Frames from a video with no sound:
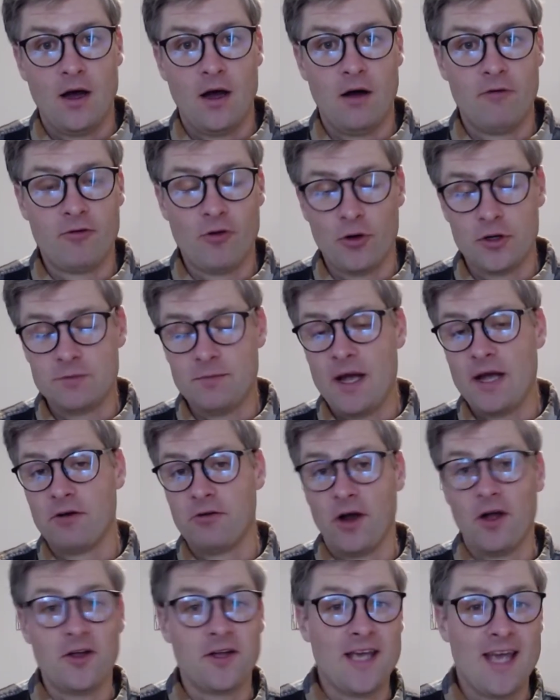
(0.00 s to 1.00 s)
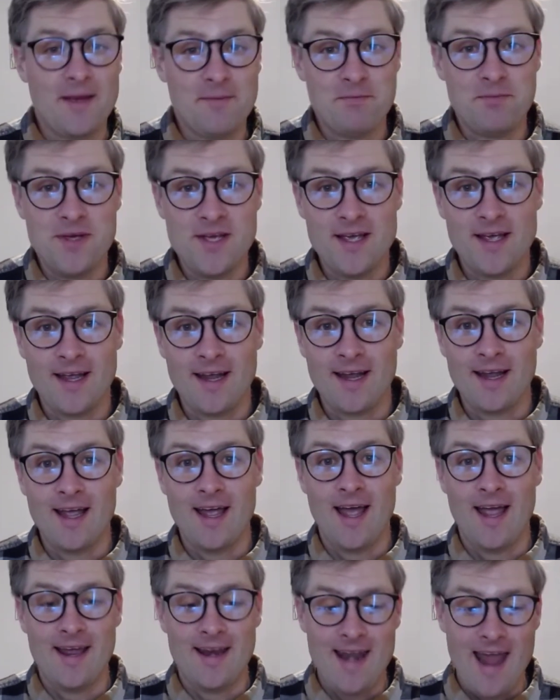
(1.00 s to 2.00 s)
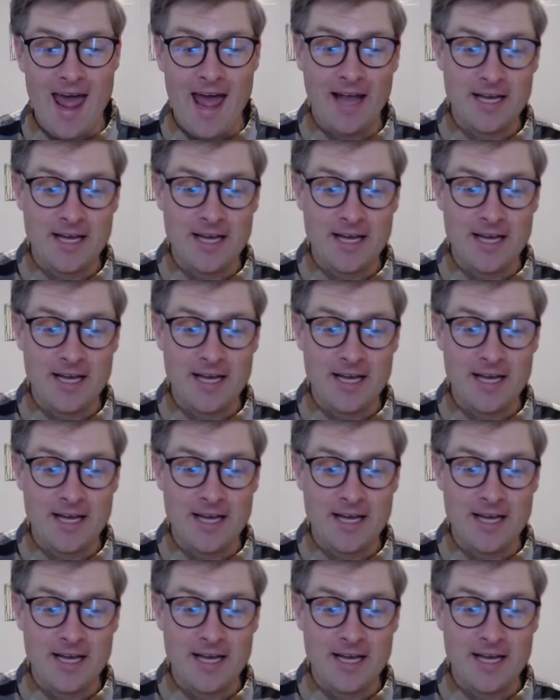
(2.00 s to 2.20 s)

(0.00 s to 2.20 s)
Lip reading: Of course, my Grail game being an